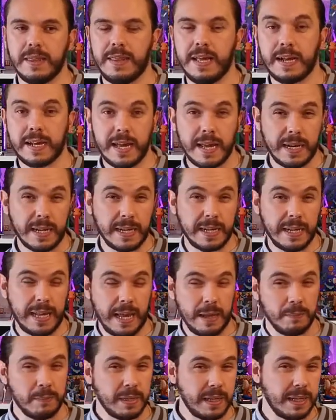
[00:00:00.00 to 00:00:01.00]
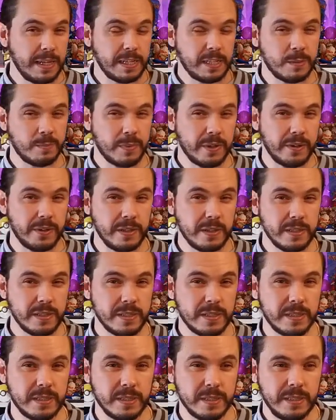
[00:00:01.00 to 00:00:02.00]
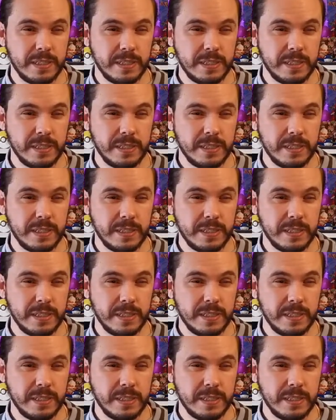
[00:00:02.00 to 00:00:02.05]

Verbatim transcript: that kind of gameplay experience,